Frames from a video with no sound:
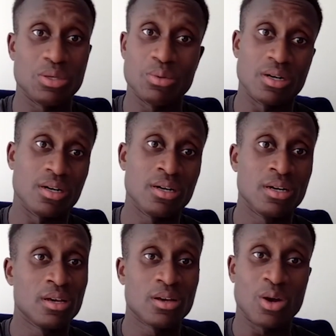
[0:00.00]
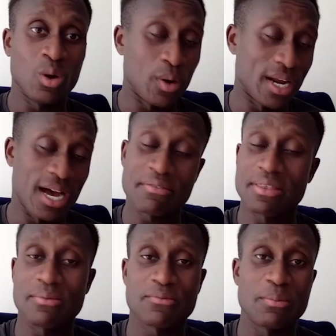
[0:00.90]
We were going after
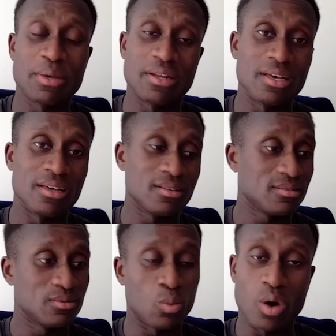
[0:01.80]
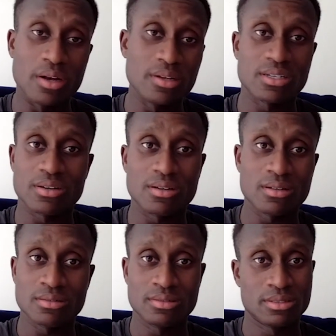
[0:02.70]
them from minute 1
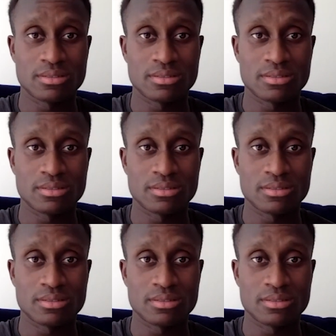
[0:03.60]
till